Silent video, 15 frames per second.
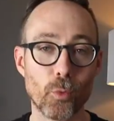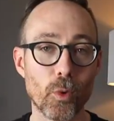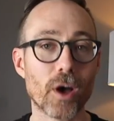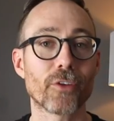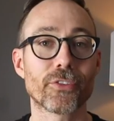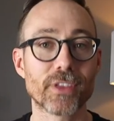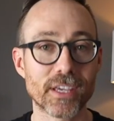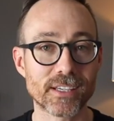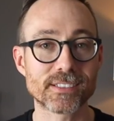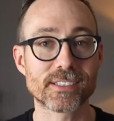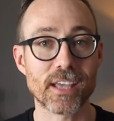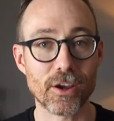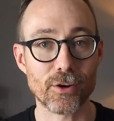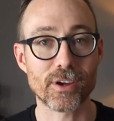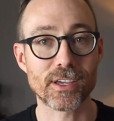wealthiest
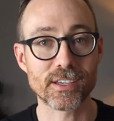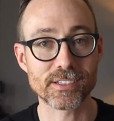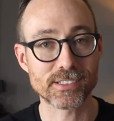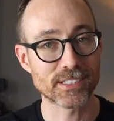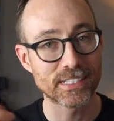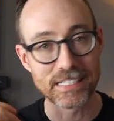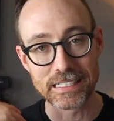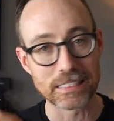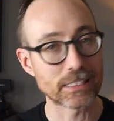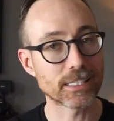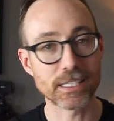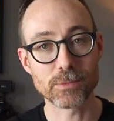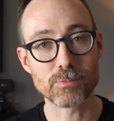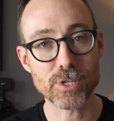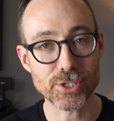areas
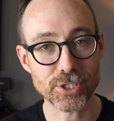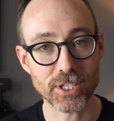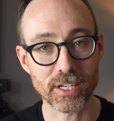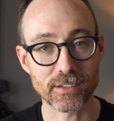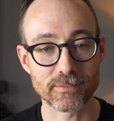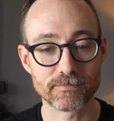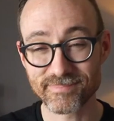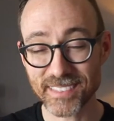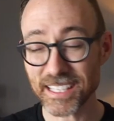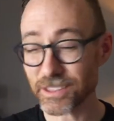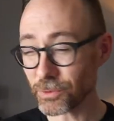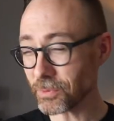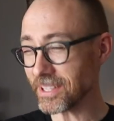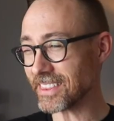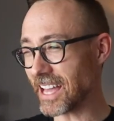in Michigan. Like
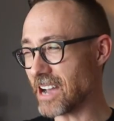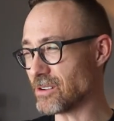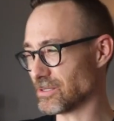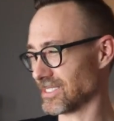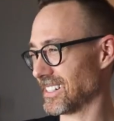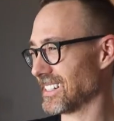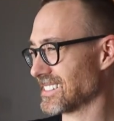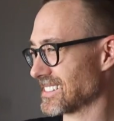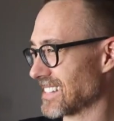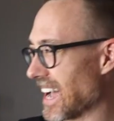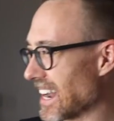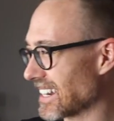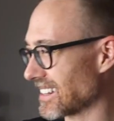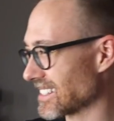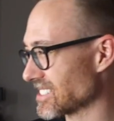3,000, that's
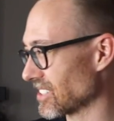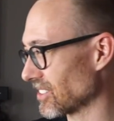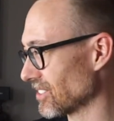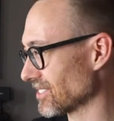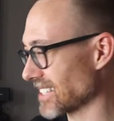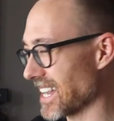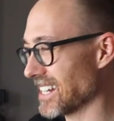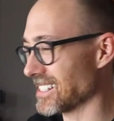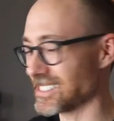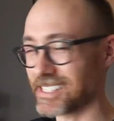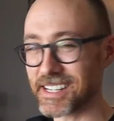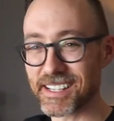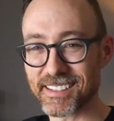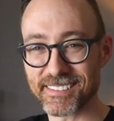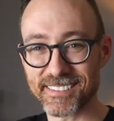tiny, that's a little tiny
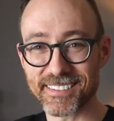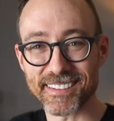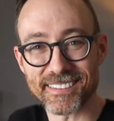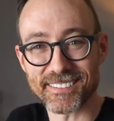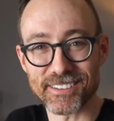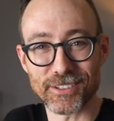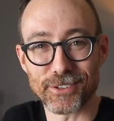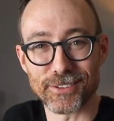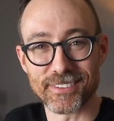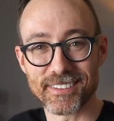city, like little.